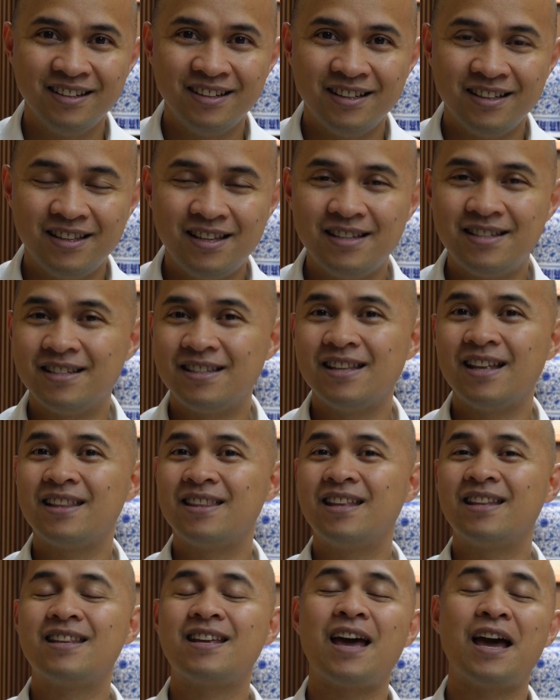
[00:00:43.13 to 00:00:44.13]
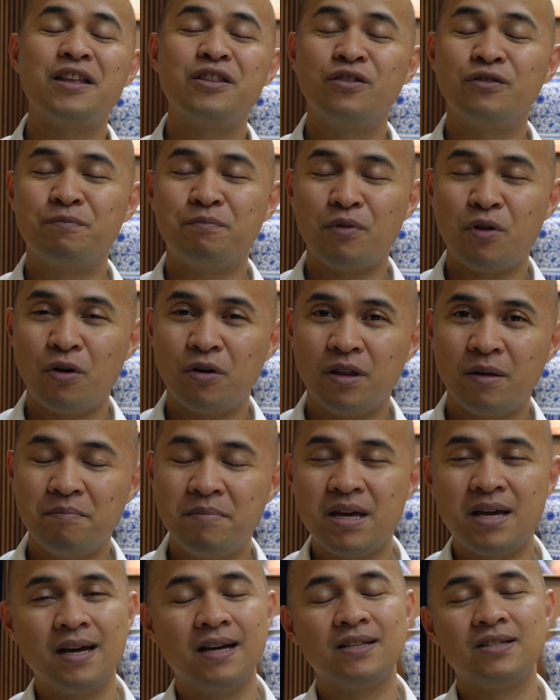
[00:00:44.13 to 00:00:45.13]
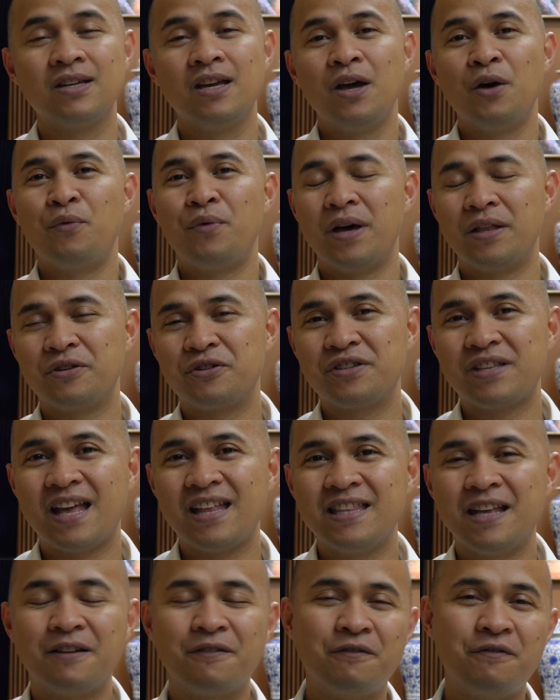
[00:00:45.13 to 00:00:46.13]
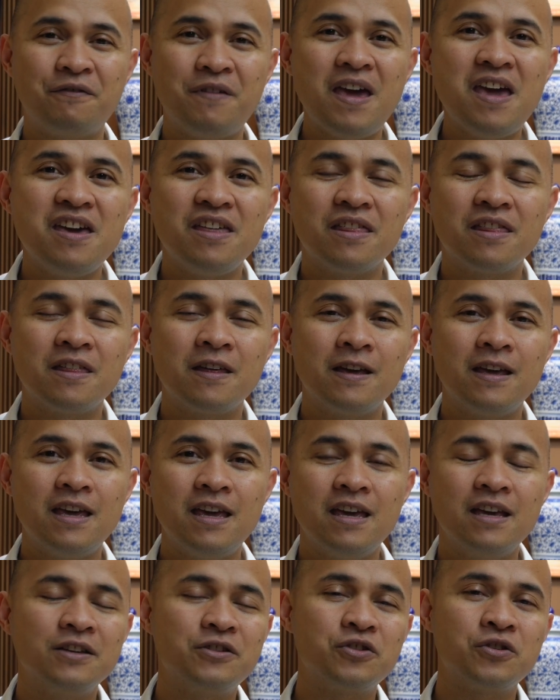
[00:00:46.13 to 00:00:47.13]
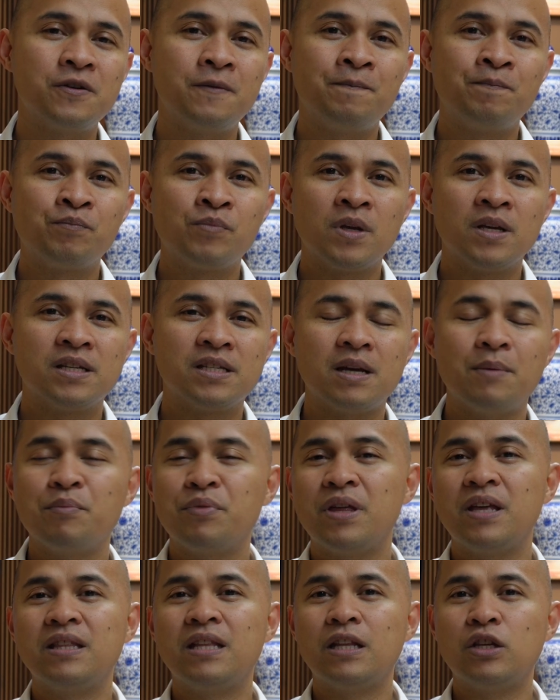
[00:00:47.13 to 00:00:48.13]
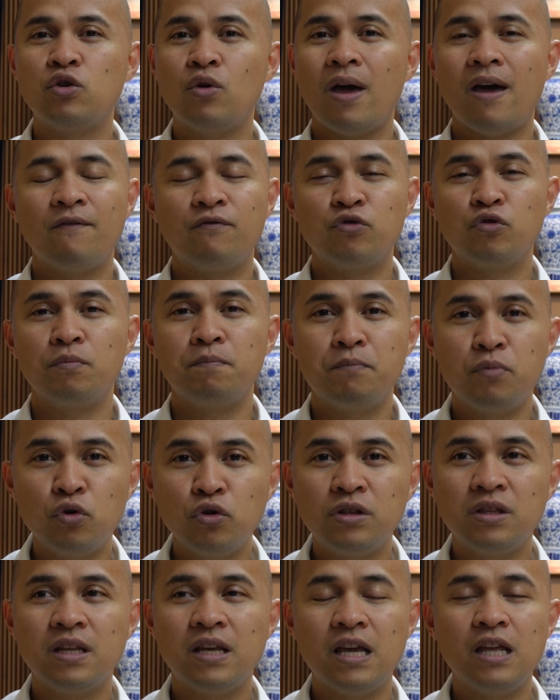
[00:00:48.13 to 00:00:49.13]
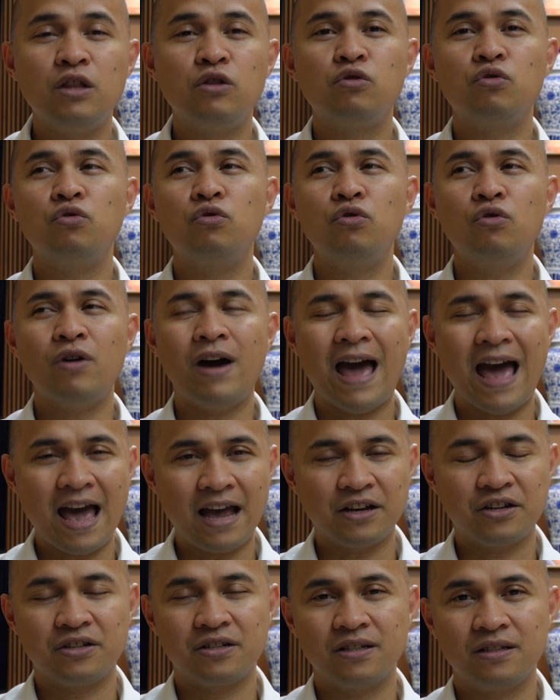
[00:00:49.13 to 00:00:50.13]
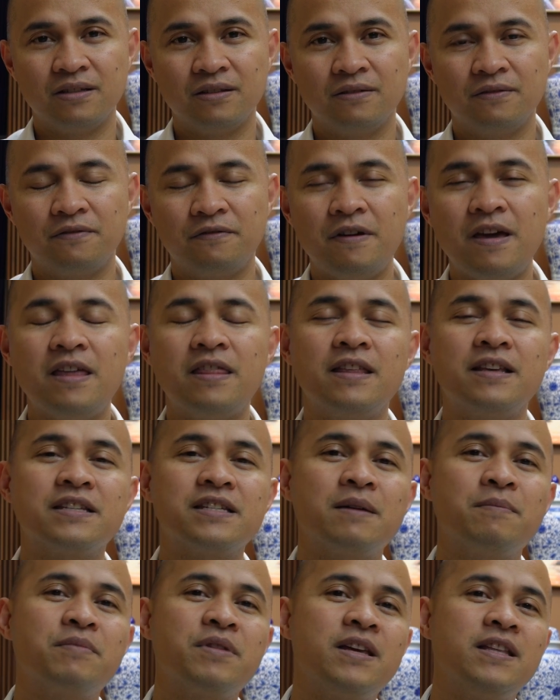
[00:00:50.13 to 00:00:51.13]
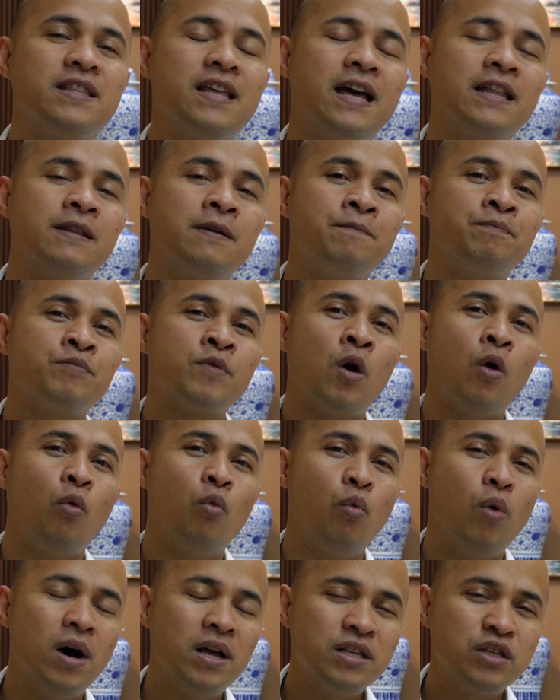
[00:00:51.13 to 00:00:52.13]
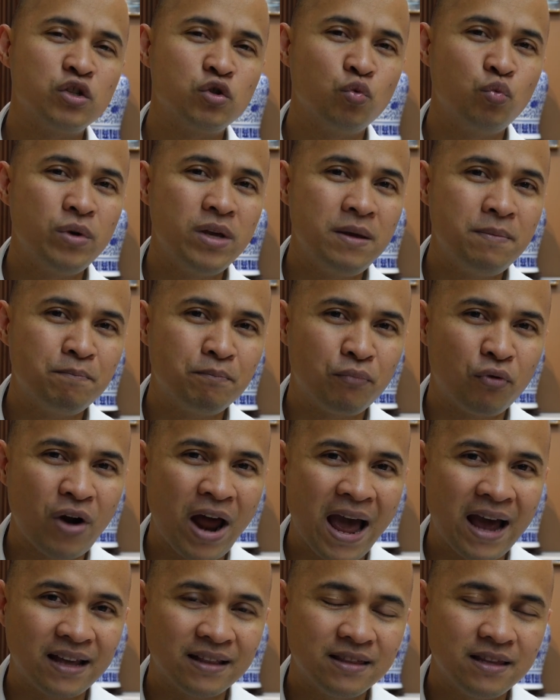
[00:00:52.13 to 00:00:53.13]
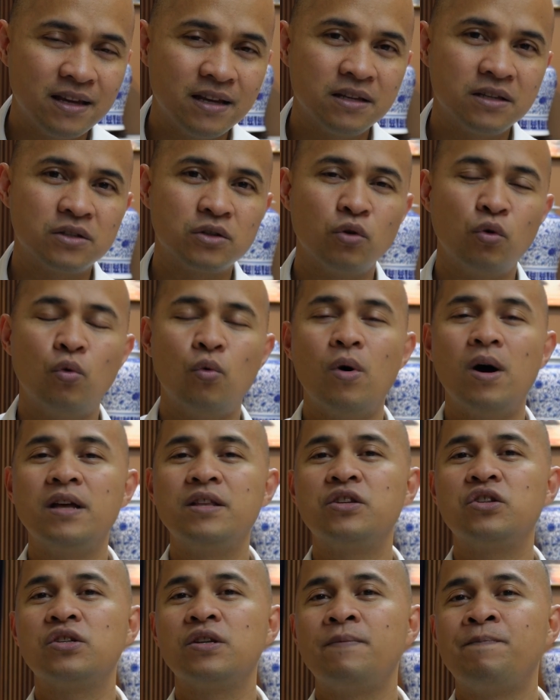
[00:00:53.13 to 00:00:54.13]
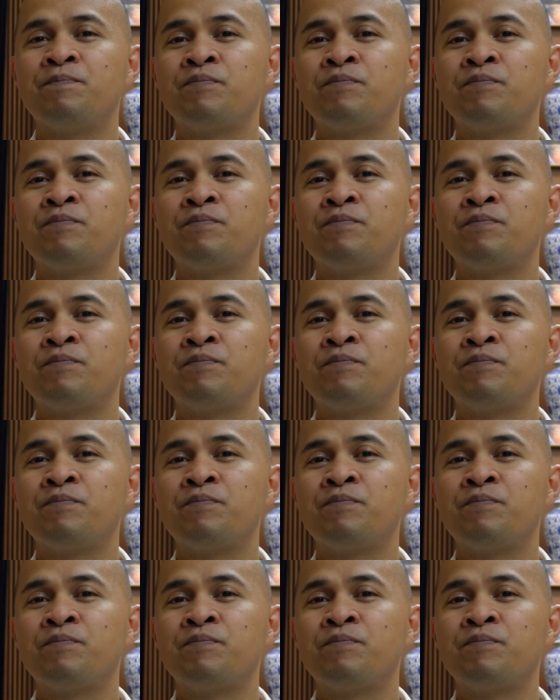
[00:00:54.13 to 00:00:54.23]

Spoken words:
This is not that kind of program, because we understand that faith is something that you have to put into action. Faith is something that once we practice, once